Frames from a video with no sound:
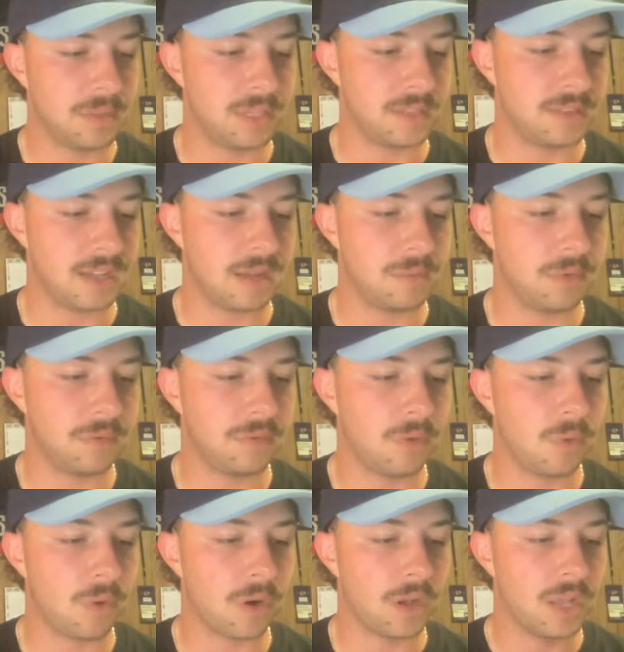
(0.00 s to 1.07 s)
And the time
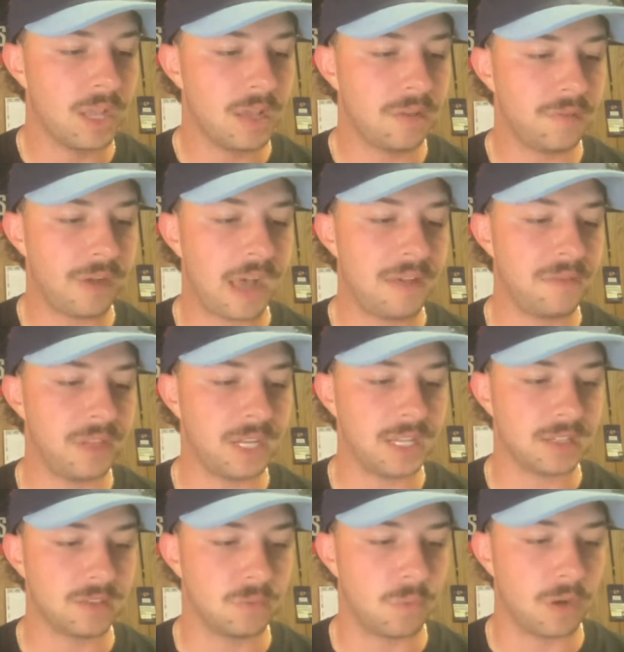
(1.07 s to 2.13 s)
before, five
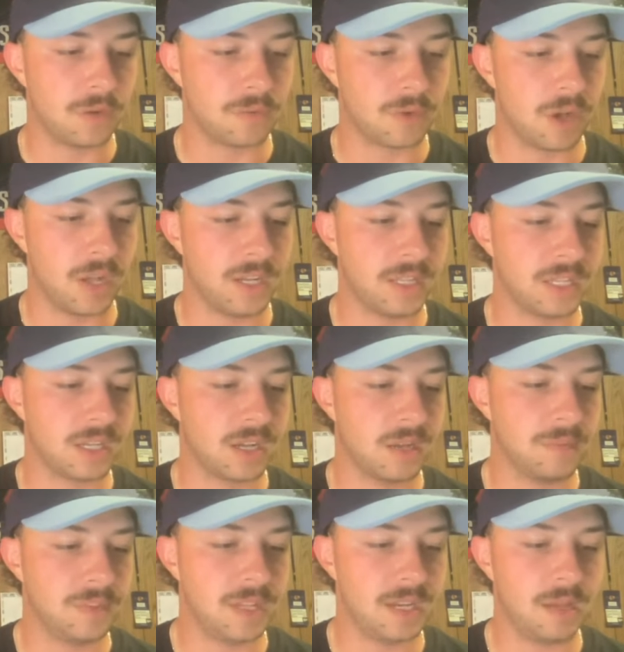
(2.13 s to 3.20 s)
innings, one run, and the
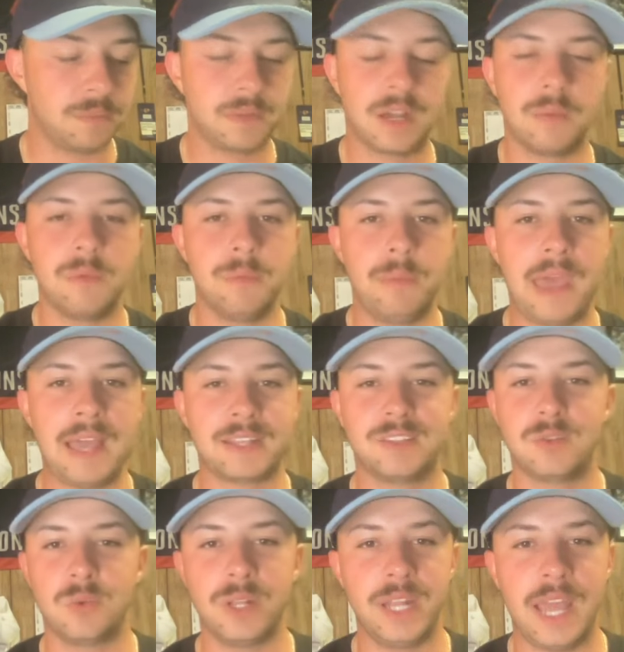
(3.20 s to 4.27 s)
Cubs end up coming back
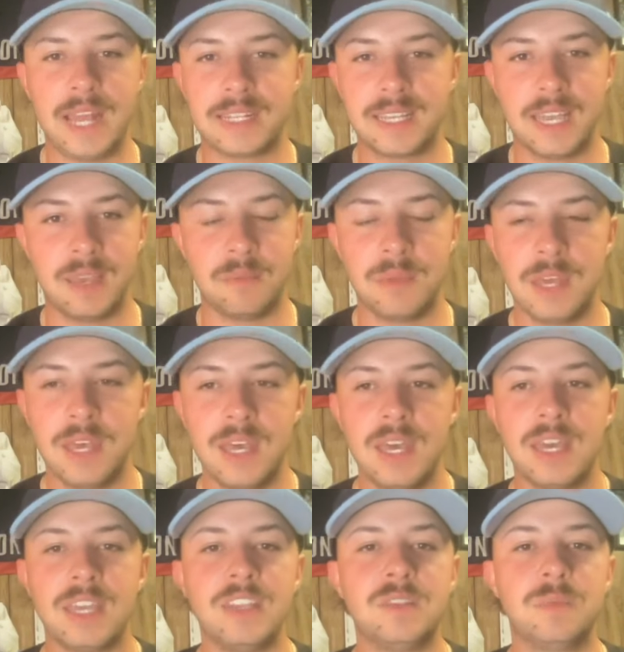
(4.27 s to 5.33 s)
to win that game.
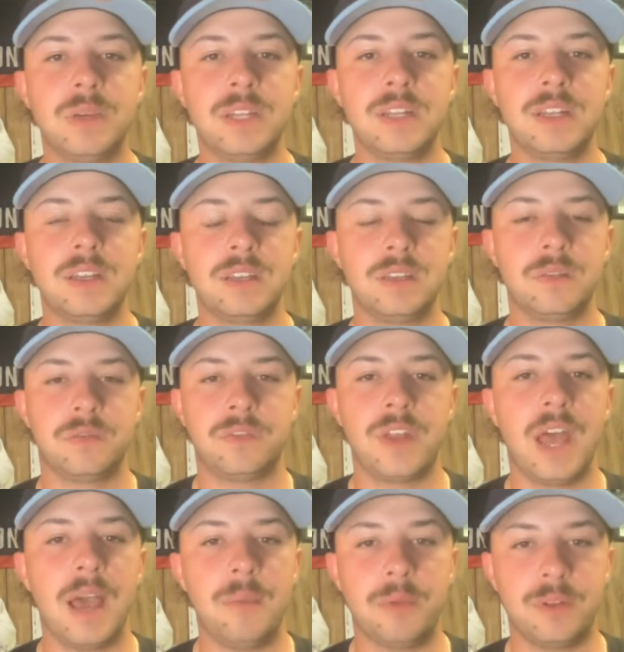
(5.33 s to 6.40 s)
He's been
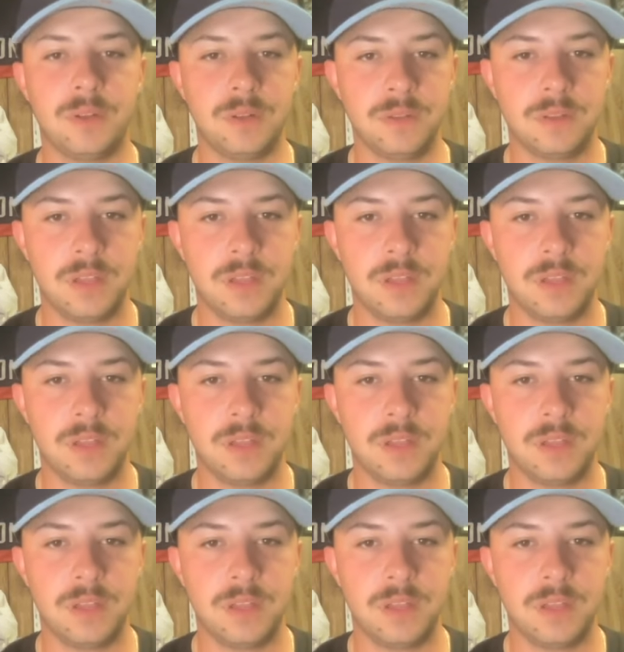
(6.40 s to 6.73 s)
phenomenal